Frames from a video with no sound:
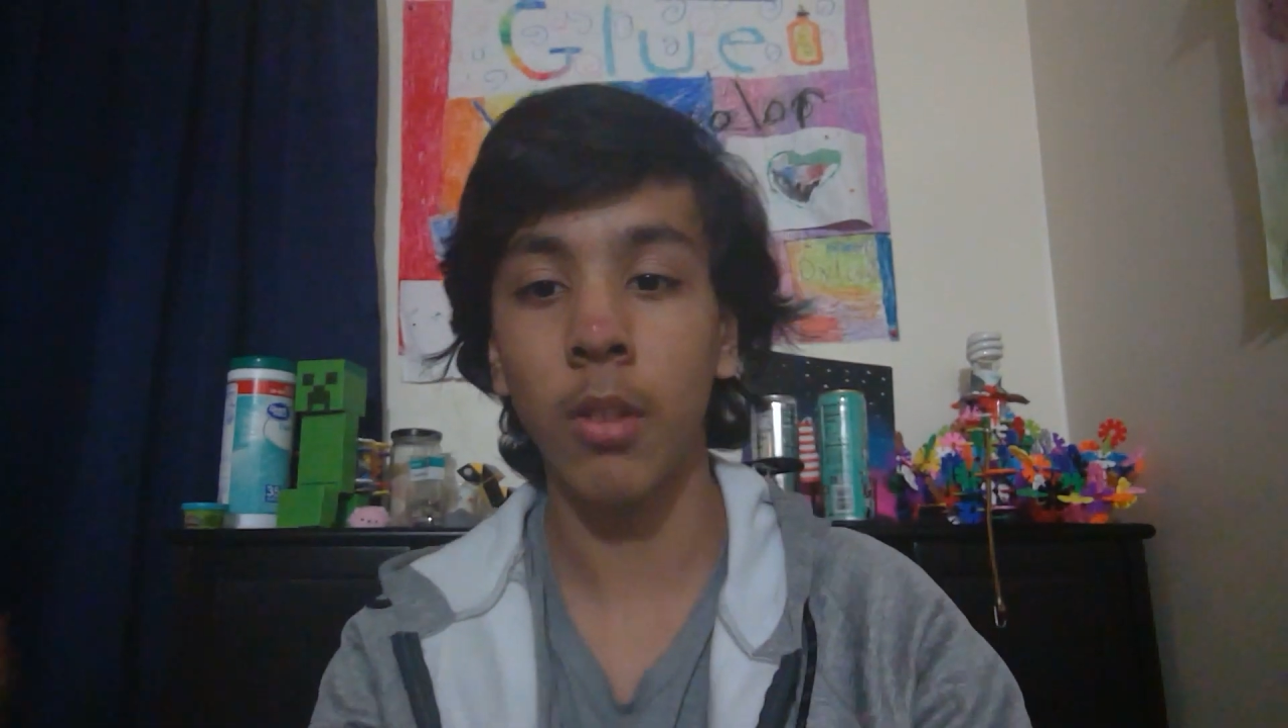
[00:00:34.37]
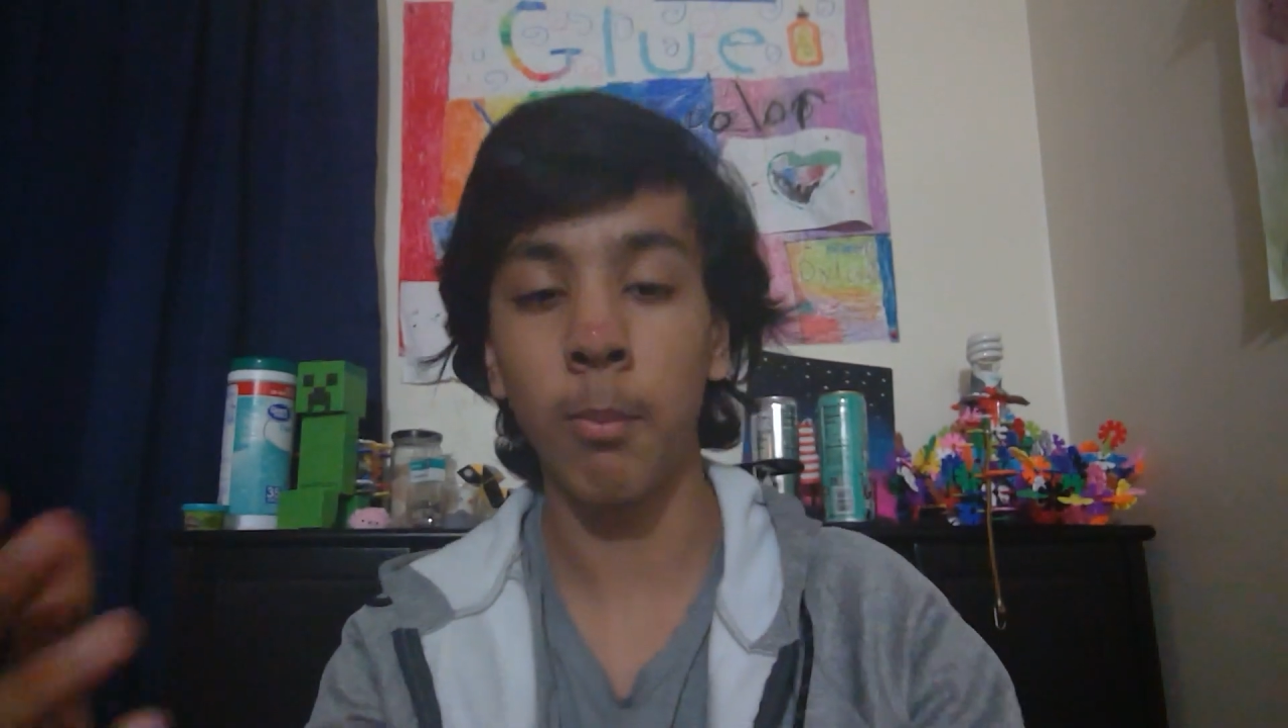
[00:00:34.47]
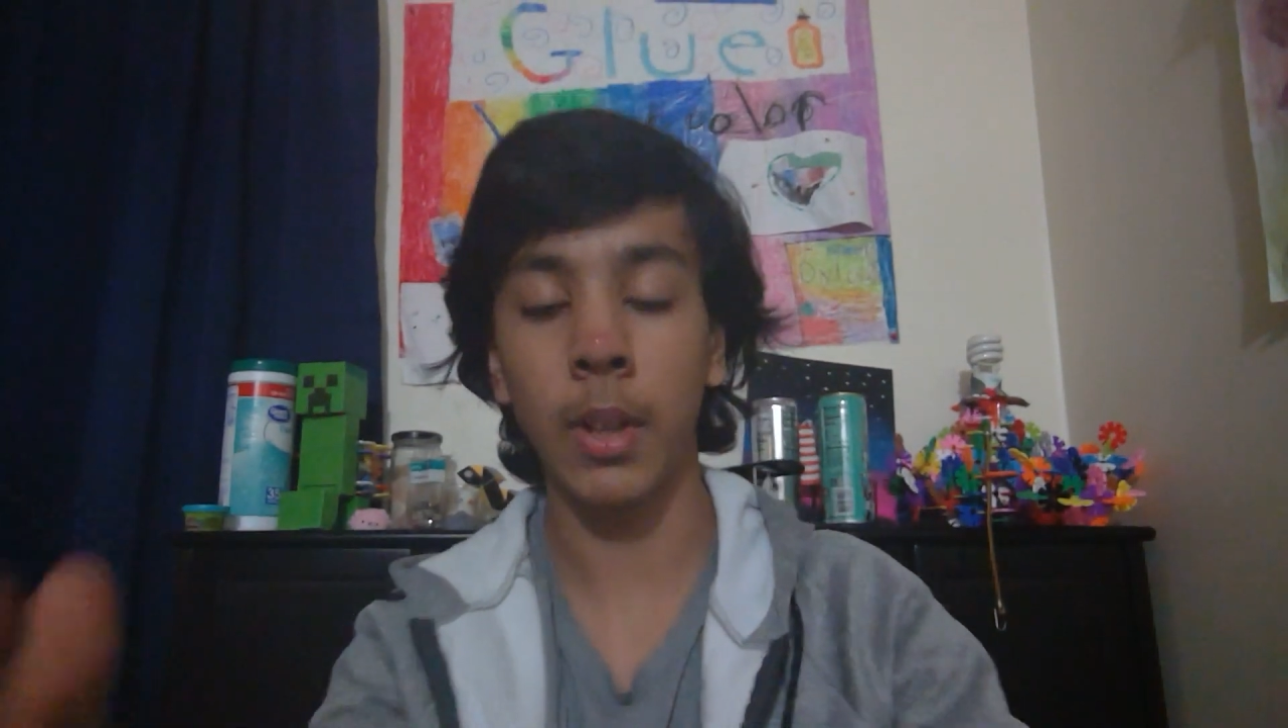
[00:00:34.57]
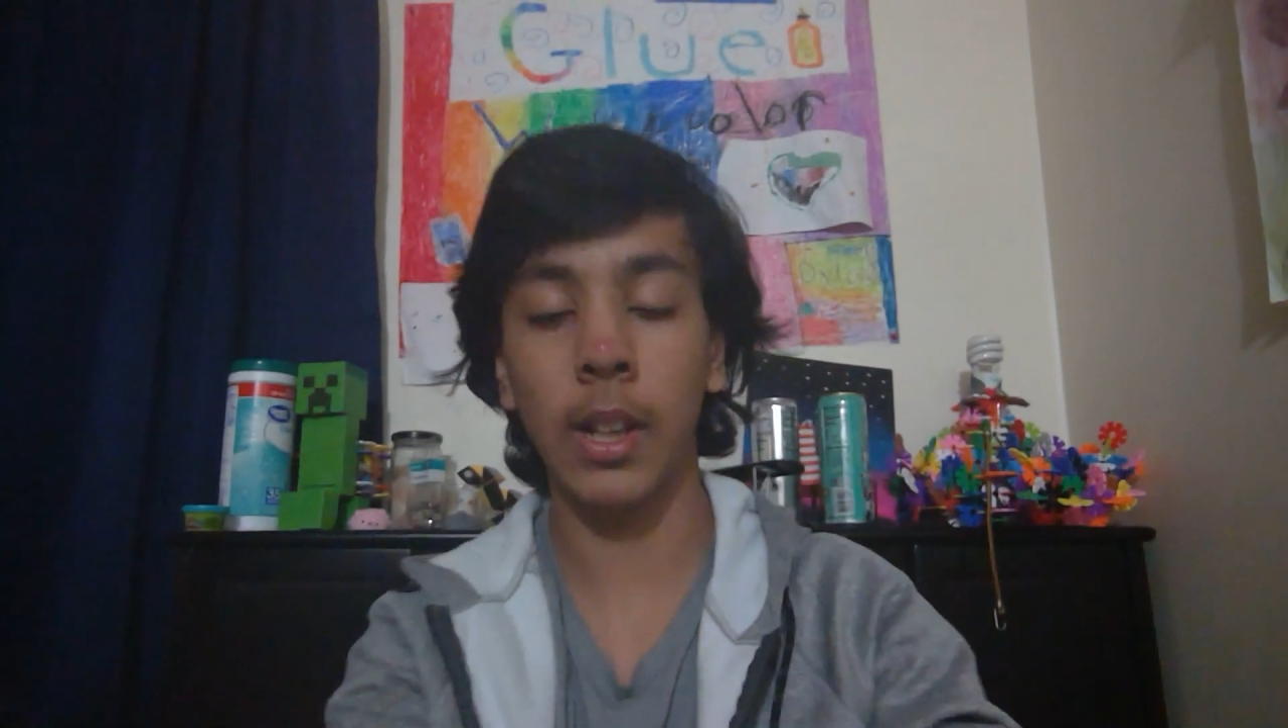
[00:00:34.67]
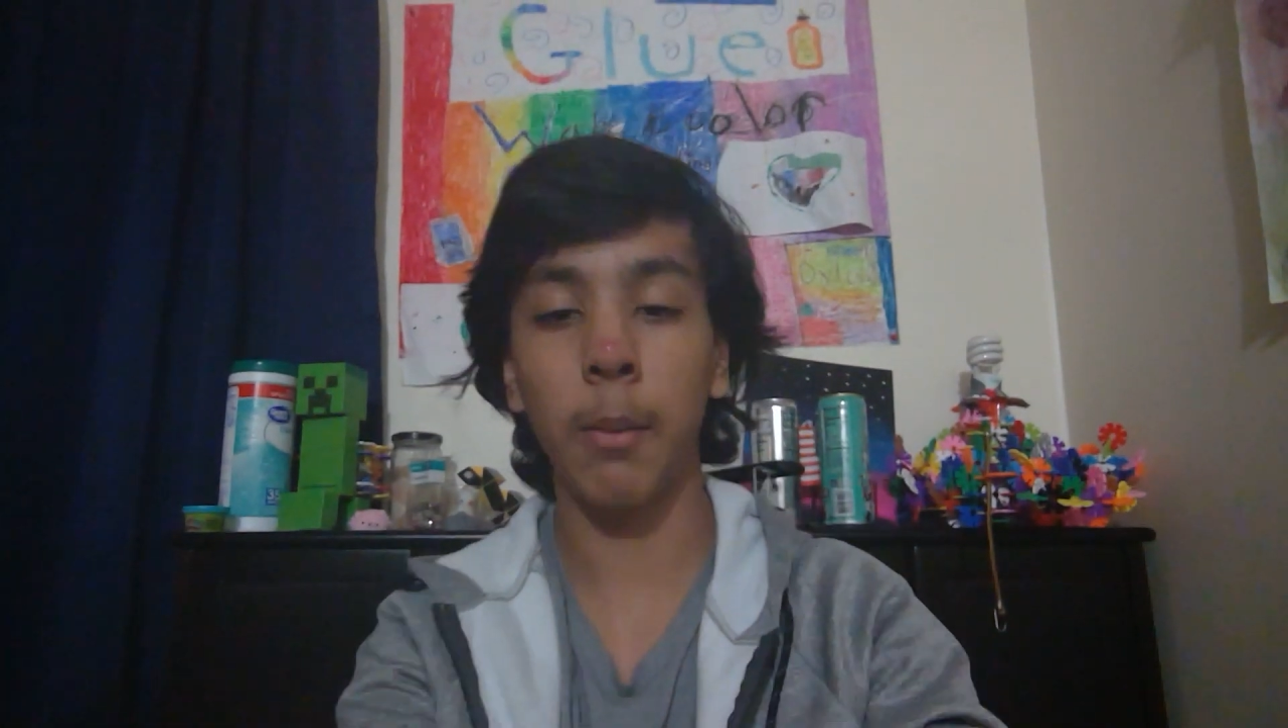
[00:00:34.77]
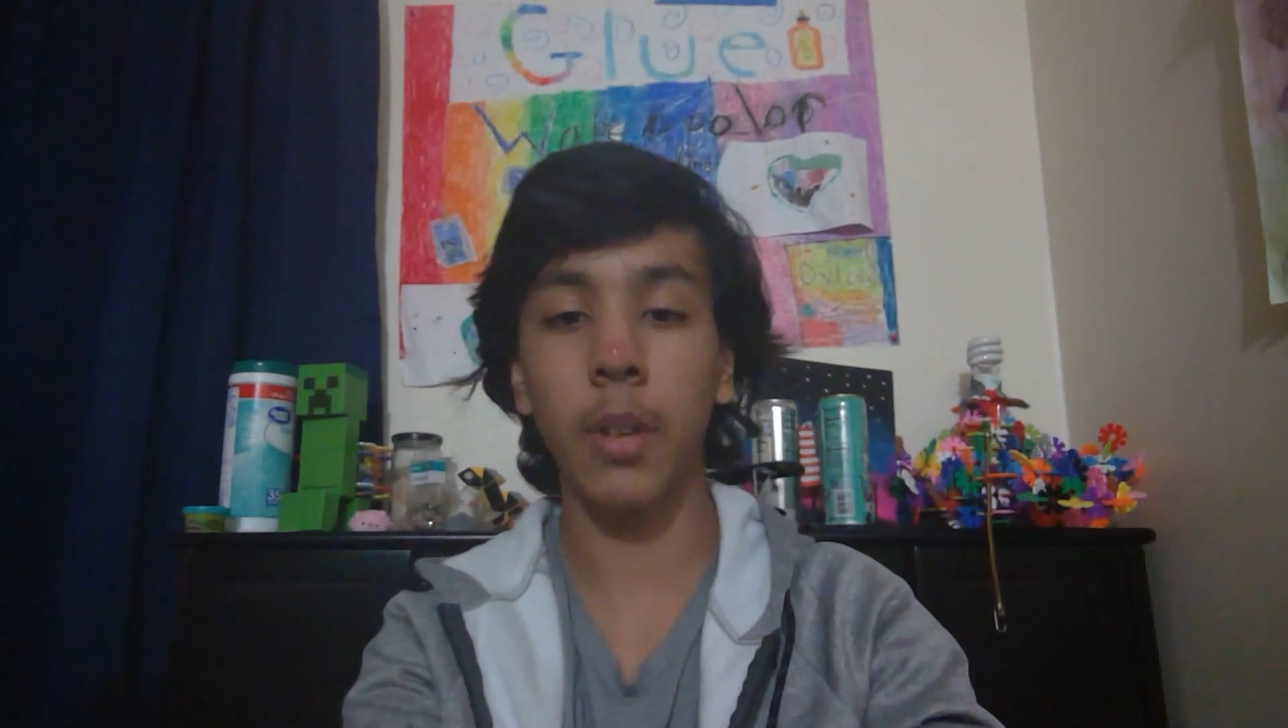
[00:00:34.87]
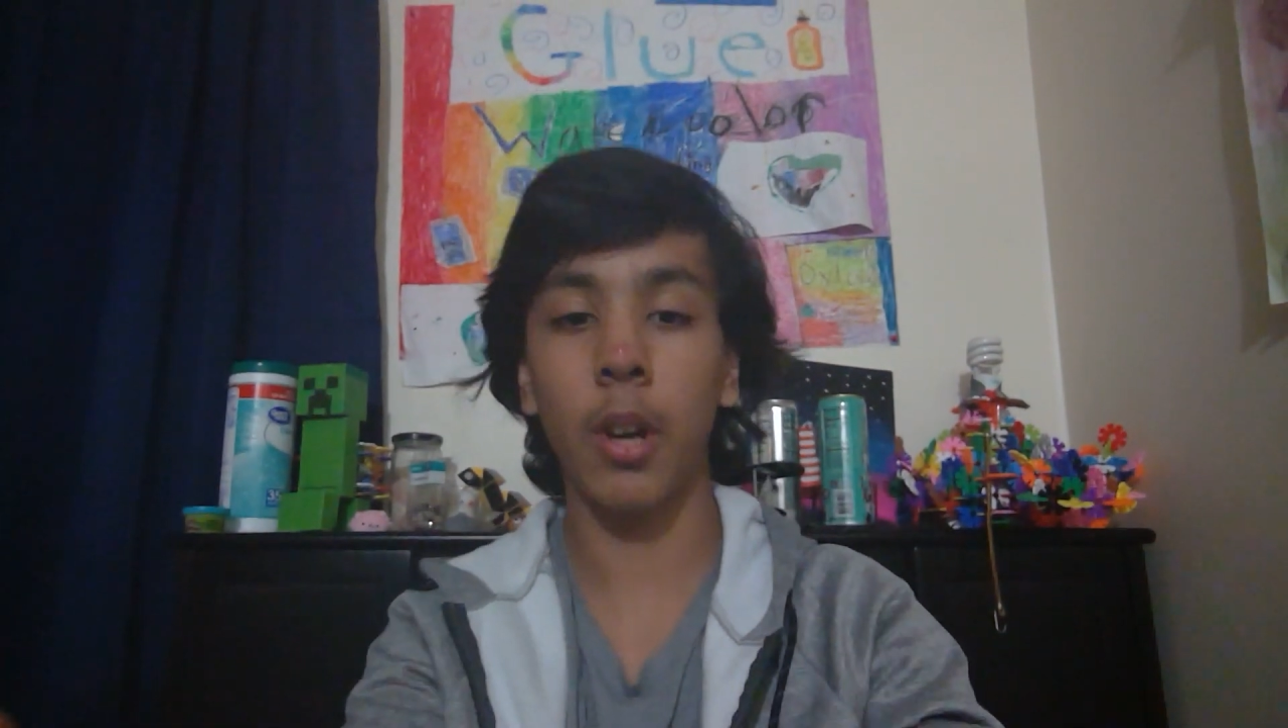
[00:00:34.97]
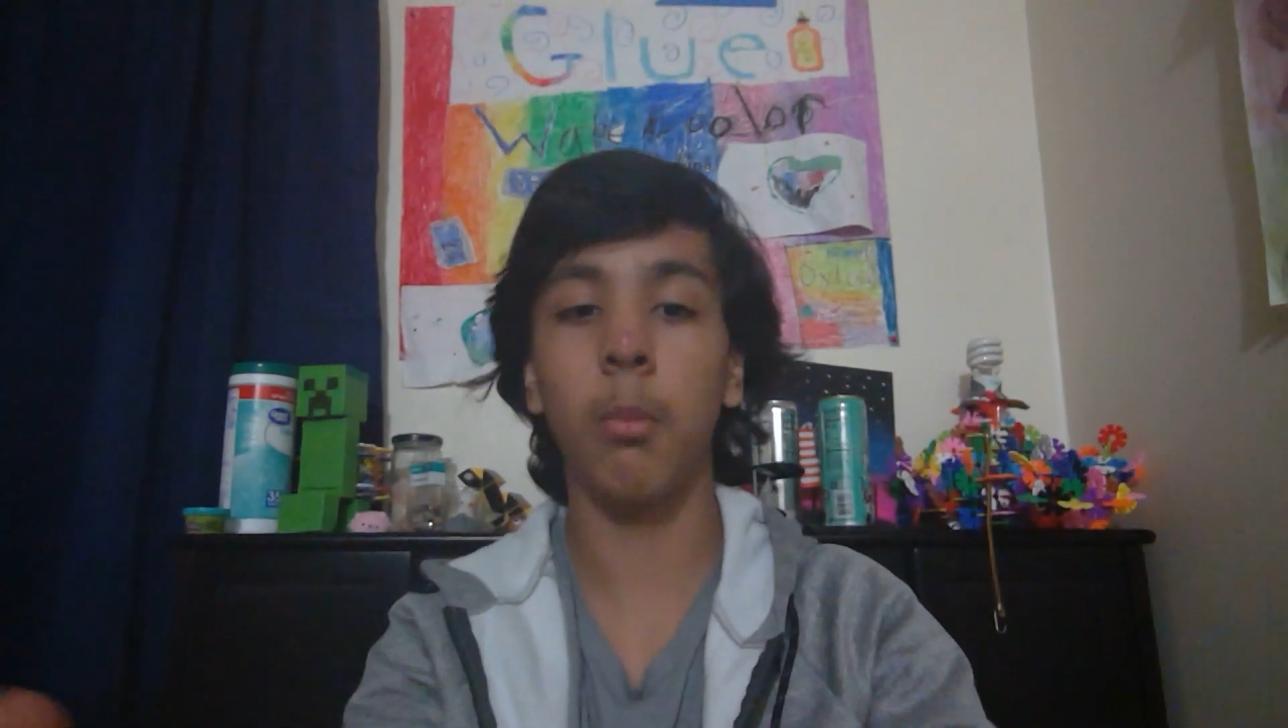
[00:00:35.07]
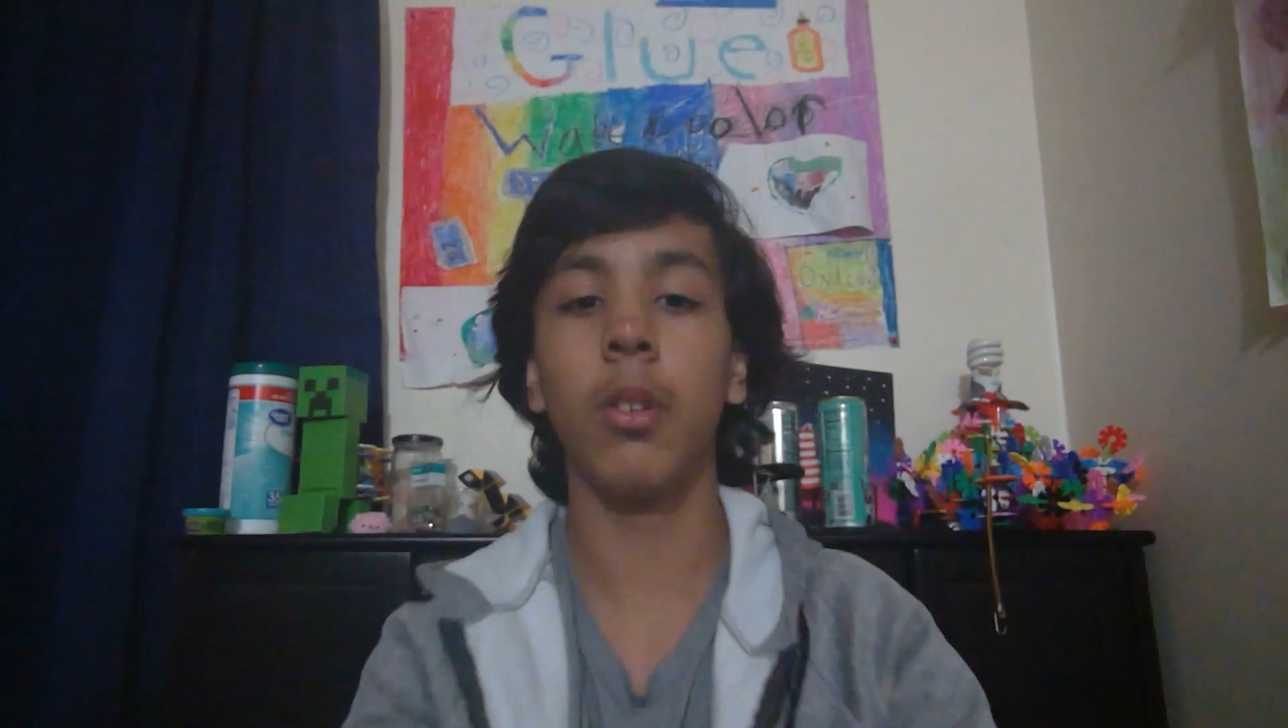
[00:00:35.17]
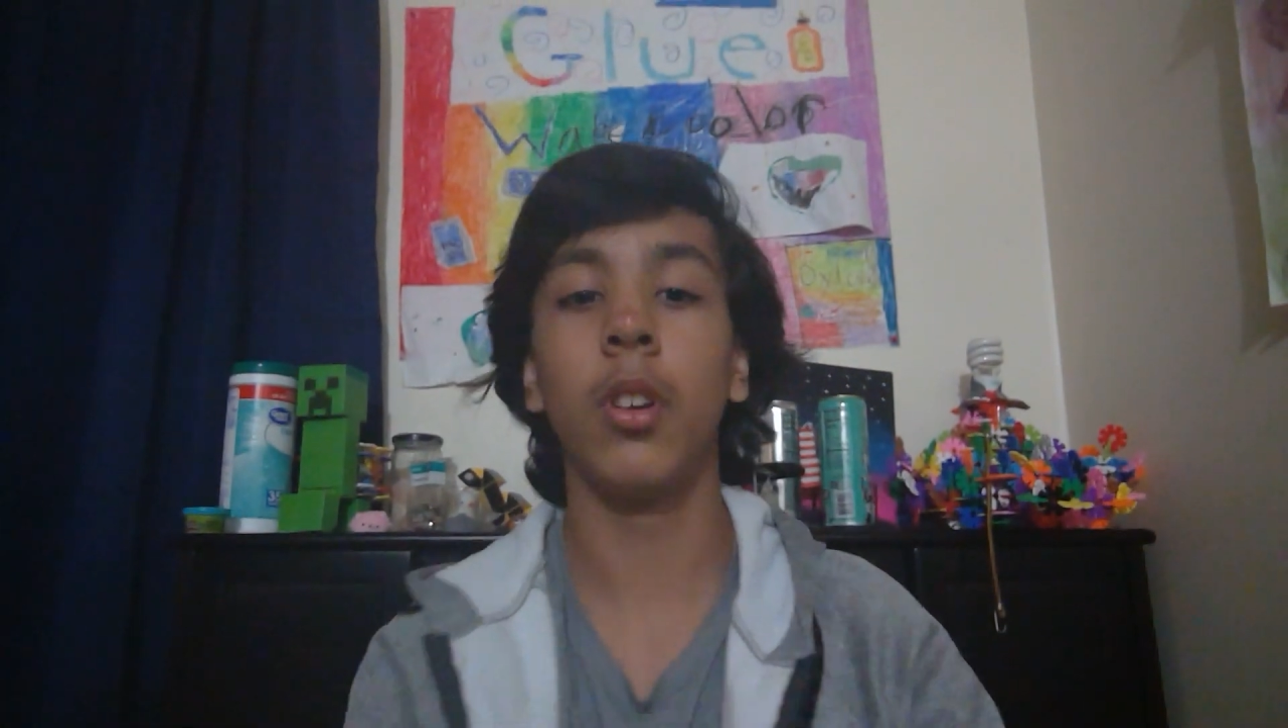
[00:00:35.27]
my
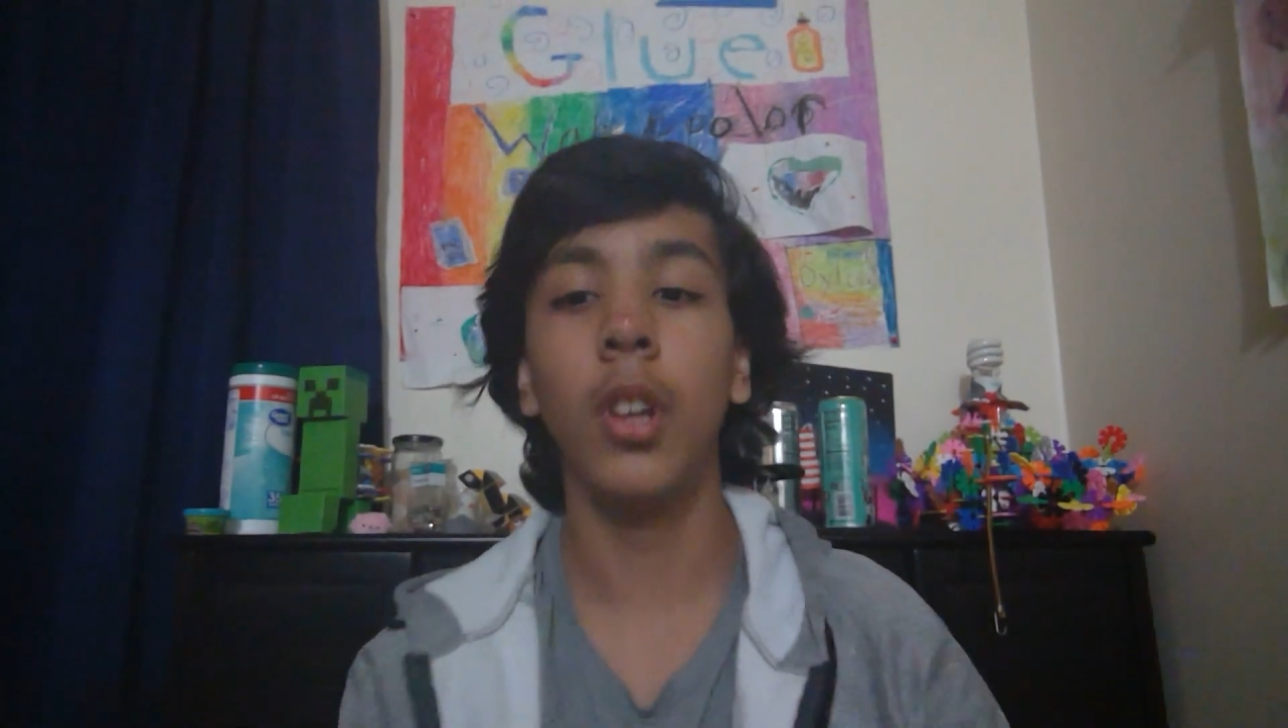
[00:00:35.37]
laptop,